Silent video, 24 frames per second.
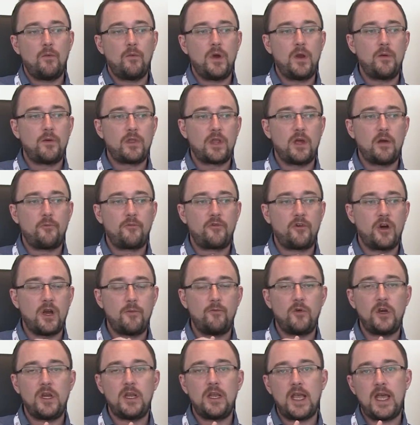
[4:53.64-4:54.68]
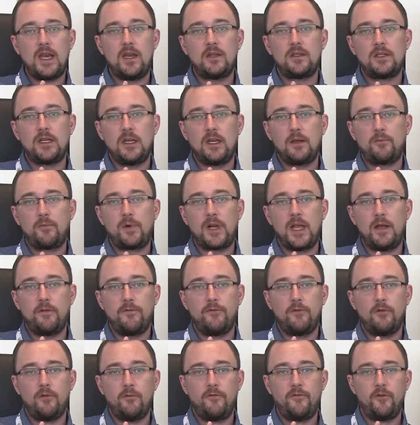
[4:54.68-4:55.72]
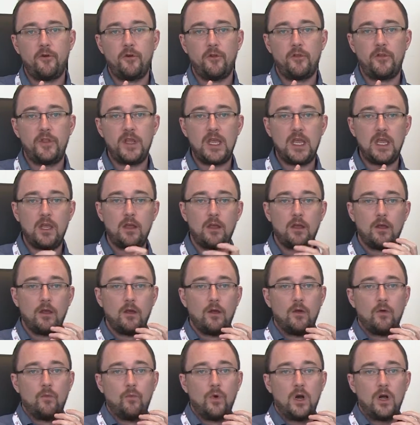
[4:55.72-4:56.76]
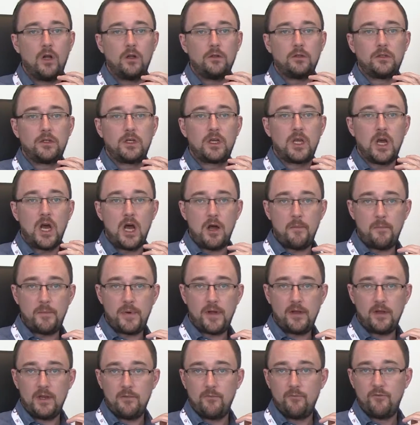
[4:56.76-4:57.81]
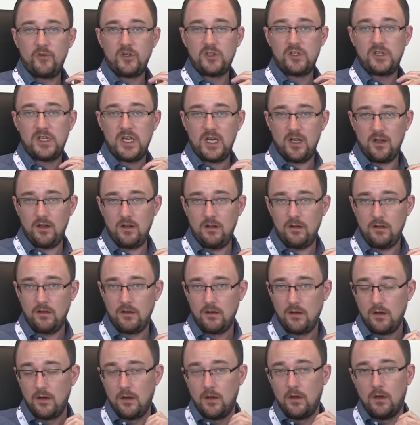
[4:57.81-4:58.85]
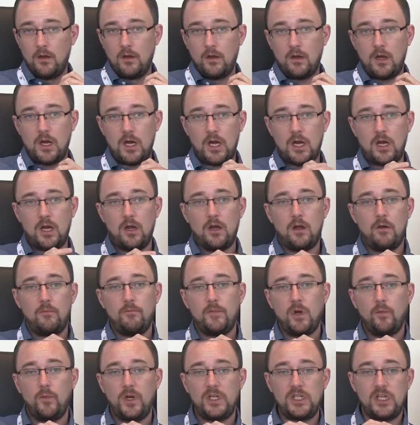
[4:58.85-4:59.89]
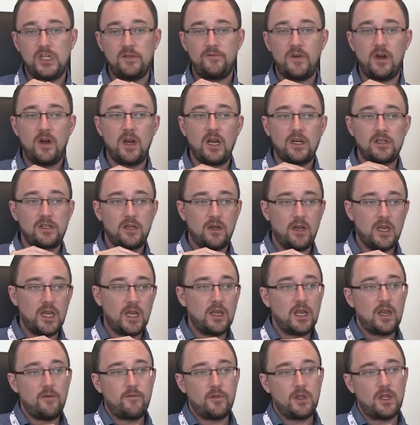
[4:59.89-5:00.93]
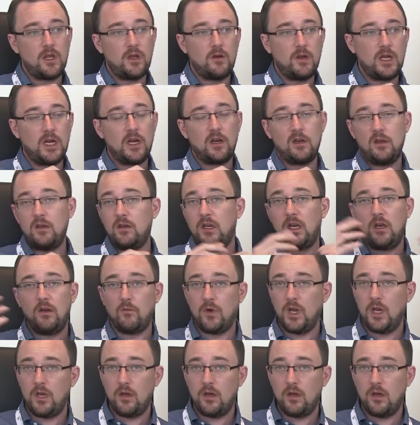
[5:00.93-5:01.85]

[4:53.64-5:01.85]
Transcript: we were the primary editing platform for the World Cup in Brazil. which is very exciting, even though England didn't